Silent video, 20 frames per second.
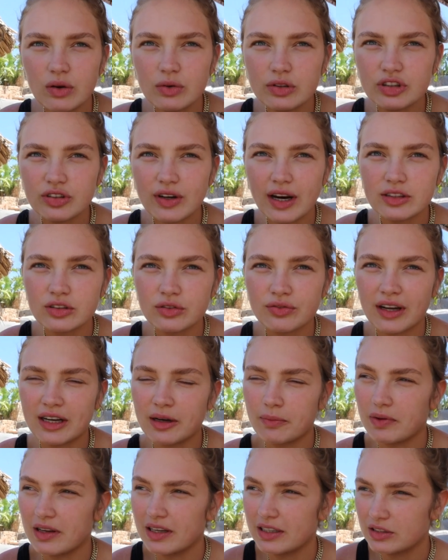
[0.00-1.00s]
We're trying to
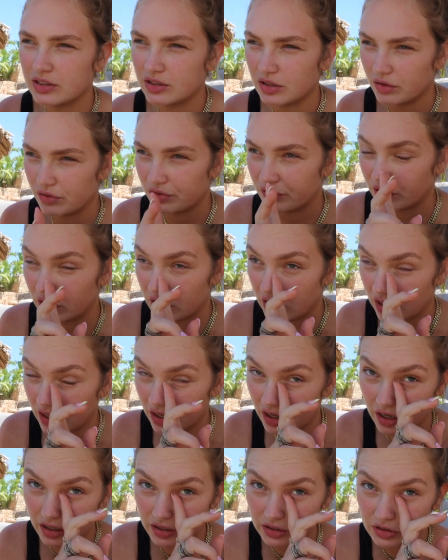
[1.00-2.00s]
find a place for
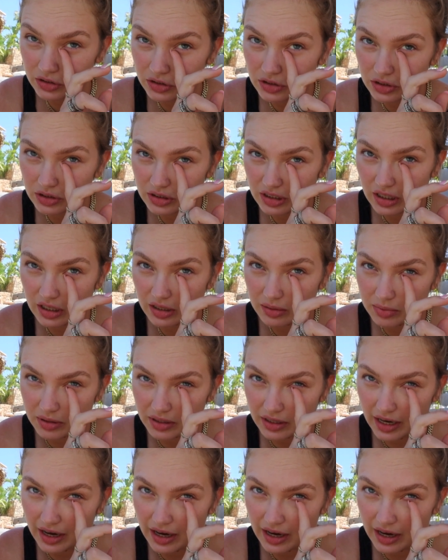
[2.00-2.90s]
lunch, but